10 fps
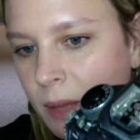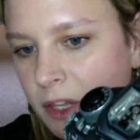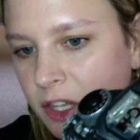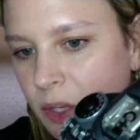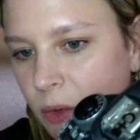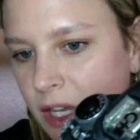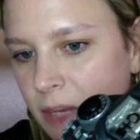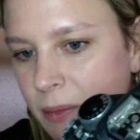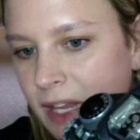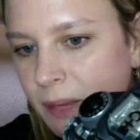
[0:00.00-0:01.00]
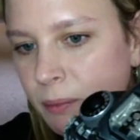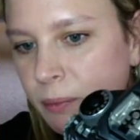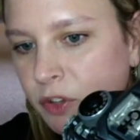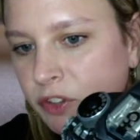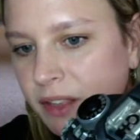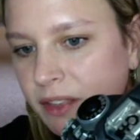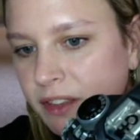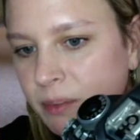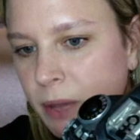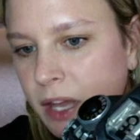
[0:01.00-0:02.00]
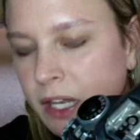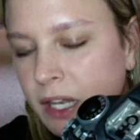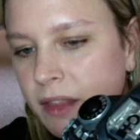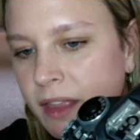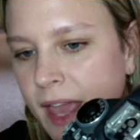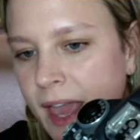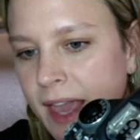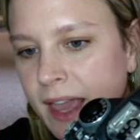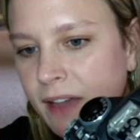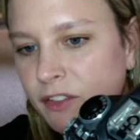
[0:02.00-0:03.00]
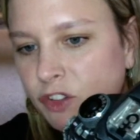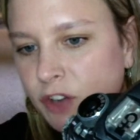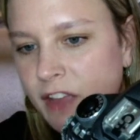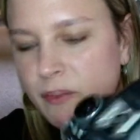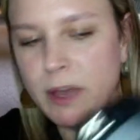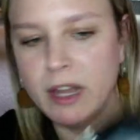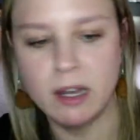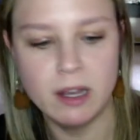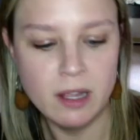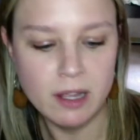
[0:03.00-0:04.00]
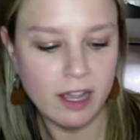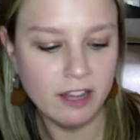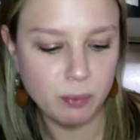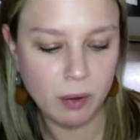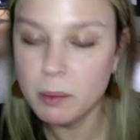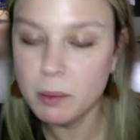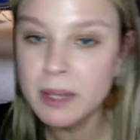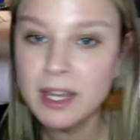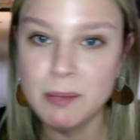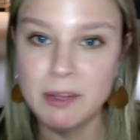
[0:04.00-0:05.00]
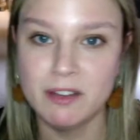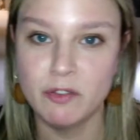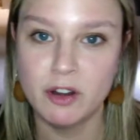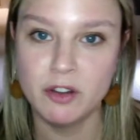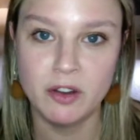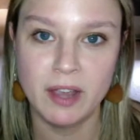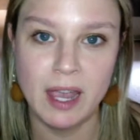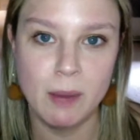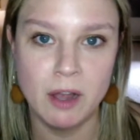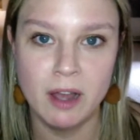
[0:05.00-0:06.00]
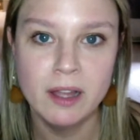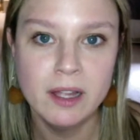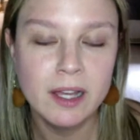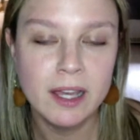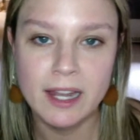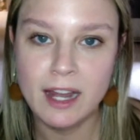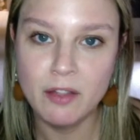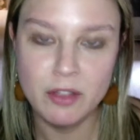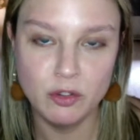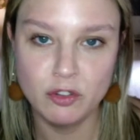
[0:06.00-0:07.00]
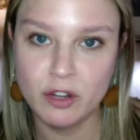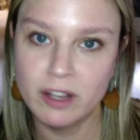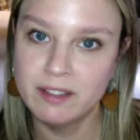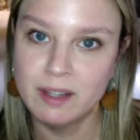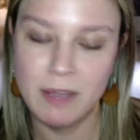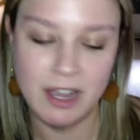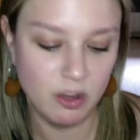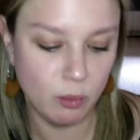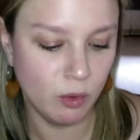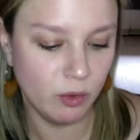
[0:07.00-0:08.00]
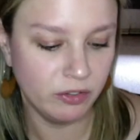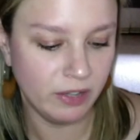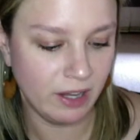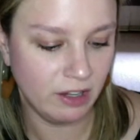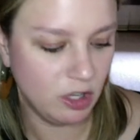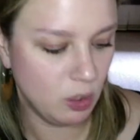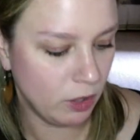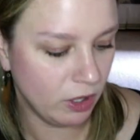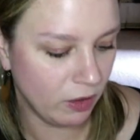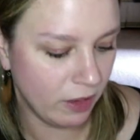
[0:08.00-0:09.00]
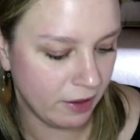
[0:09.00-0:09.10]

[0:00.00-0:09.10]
You're going to be pushing this button, the AF drive button. It's probably going to be different on your camera. Get out those trusty manuals and you'll